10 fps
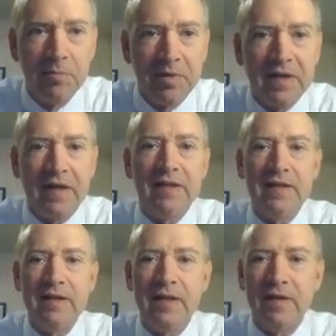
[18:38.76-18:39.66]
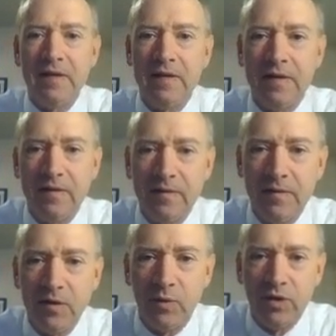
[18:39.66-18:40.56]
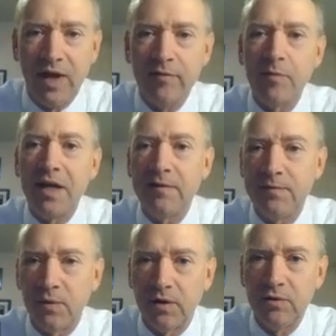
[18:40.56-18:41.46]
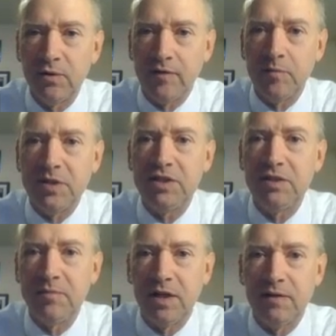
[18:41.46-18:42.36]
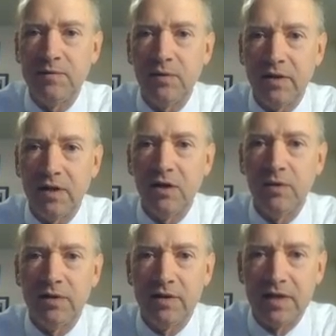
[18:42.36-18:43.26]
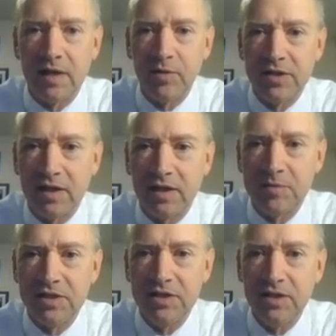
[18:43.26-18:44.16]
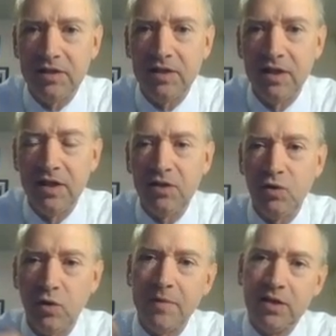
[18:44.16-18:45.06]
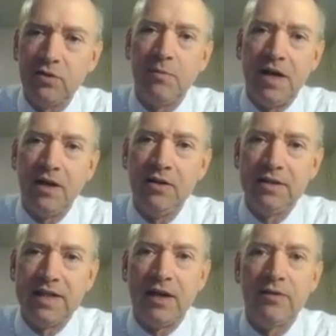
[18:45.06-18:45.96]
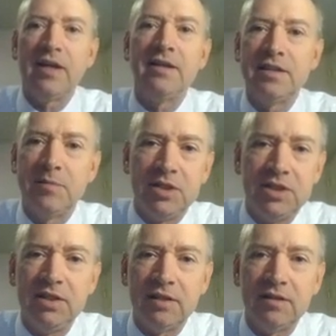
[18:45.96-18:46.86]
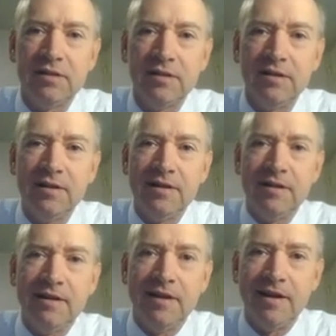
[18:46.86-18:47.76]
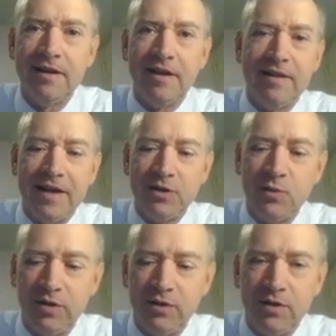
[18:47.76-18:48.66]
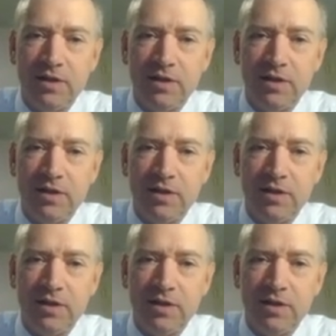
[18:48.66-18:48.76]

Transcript: But the idea that when you have a metaphor, you have a machine metaphor that, it operates like a machine, your mental model is now that it's a machine. And that's where you